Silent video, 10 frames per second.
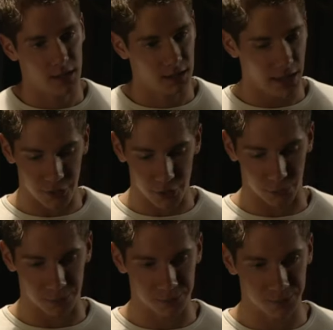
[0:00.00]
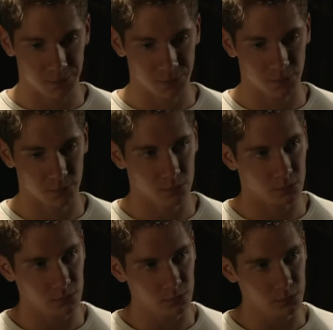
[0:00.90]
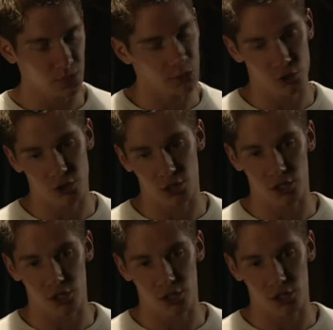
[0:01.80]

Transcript: Yeah, I do. That was just a